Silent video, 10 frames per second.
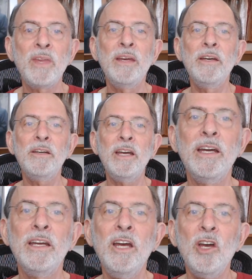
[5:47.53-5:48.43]
Okay?
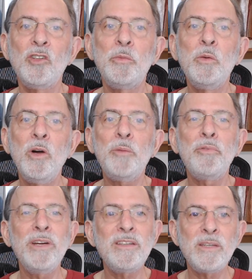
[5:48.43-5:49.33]
So we want to bring
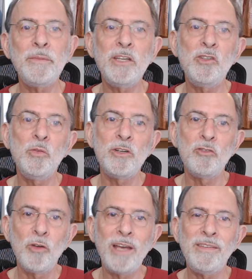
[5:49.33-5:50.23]
something to
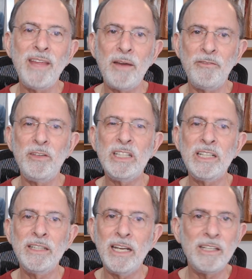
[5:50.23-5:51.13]
address that feeling
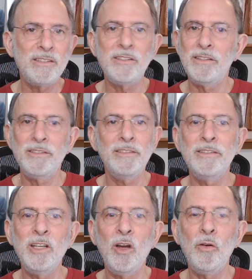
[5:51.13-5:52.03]
that it's,
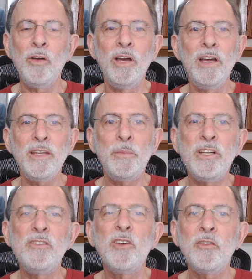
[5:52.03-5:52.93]
that we
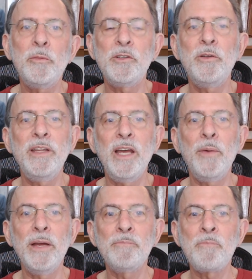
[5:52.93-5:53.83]
deserve to be treated that way.
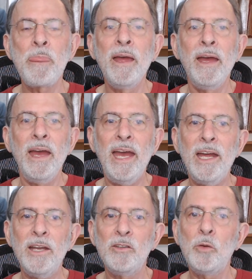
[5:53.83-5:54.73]

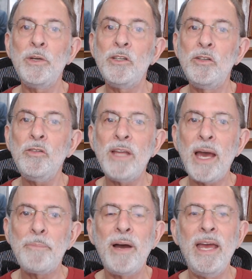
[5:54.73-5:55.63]
And so we do that
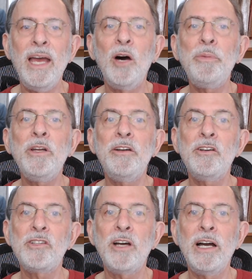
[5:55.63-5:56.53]
by helping our inner
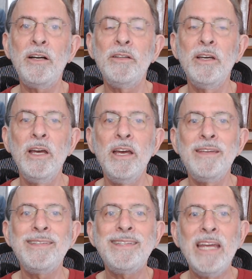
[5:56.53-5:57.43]
child
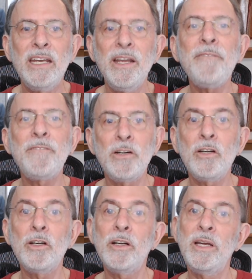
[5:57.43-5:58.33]
stand up for her
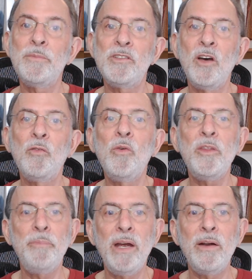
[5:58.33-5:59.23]
or himself with the
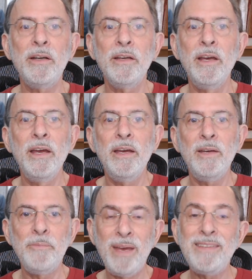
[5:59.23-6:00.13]
parent and
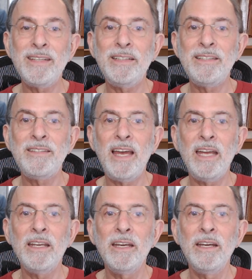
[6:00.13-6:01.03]
basically saying,
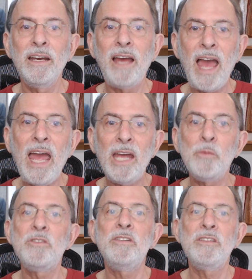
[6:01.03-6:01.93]
hey,
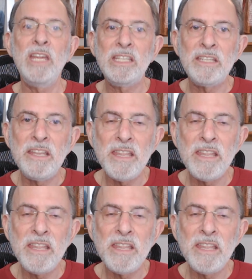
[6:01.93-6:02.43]
it's not